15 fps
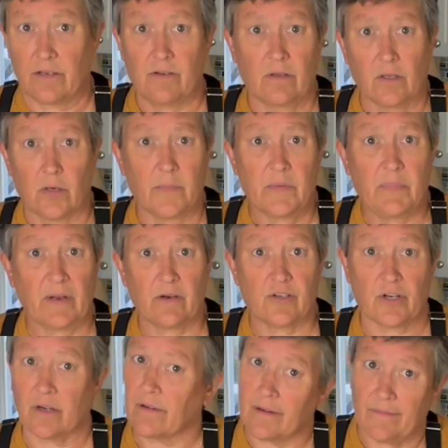little bit bigger
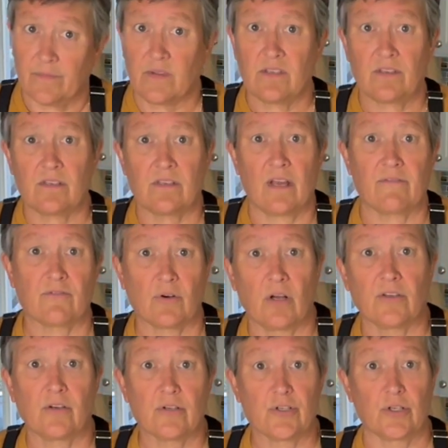chunk. This is, after all,
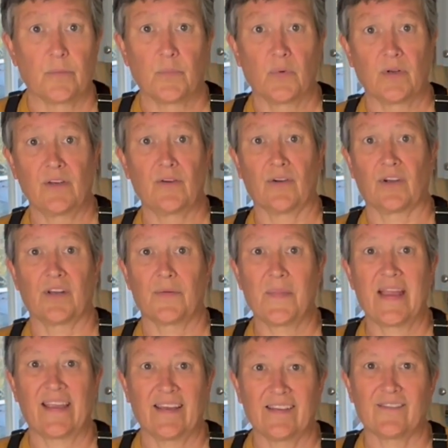your soup when you're going to
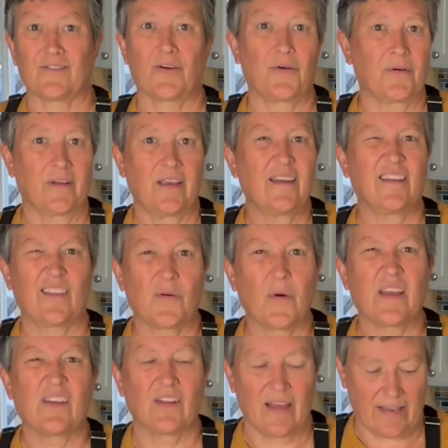make it, so eat it the way
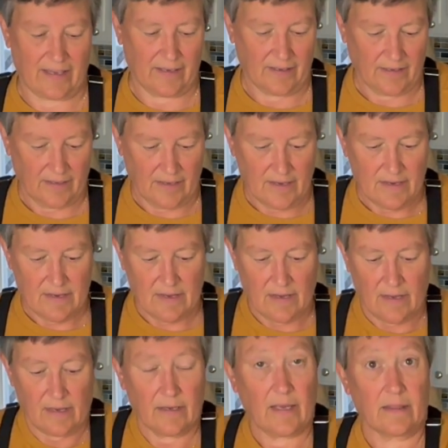you like it.
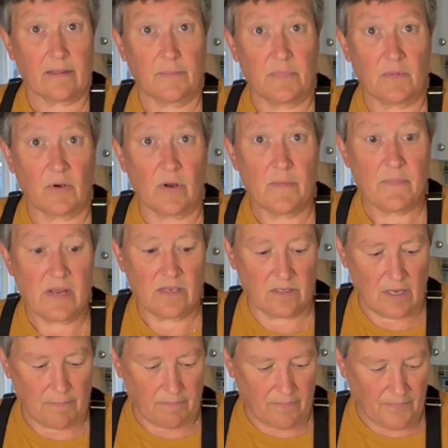Cut the green beans
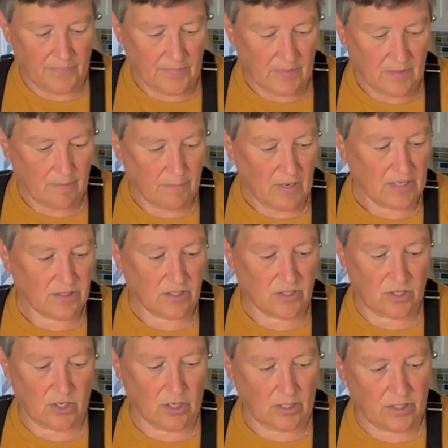up.
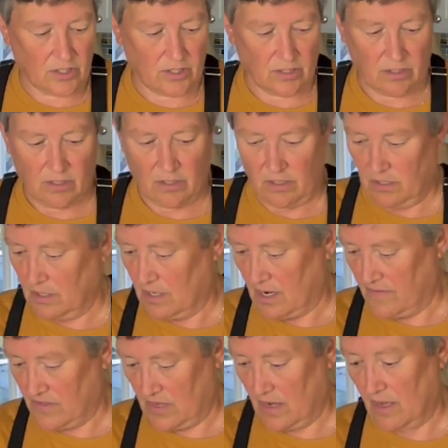Pasta's cooked.
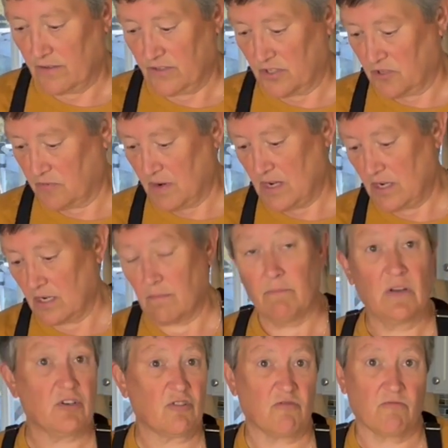Everything else is ready,
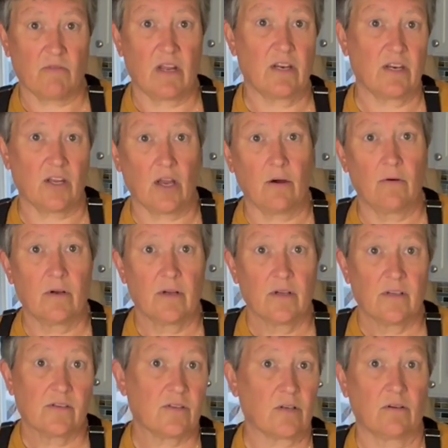measured and ready to go.
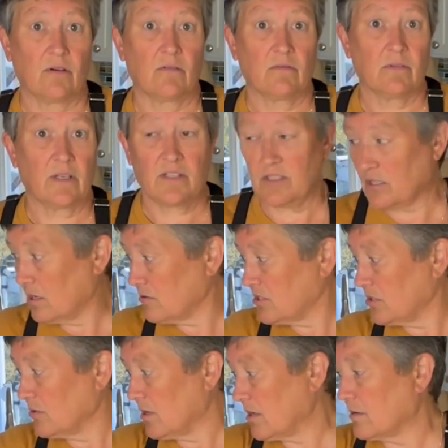So let's go
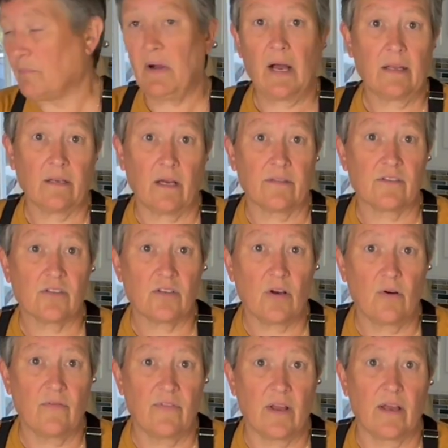to our pot on the
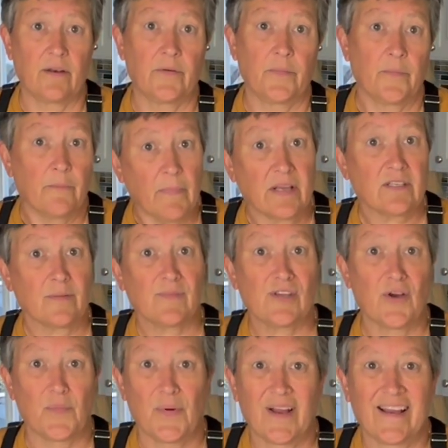stove and make some
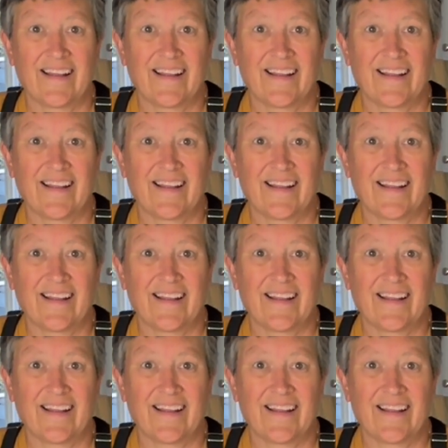soup.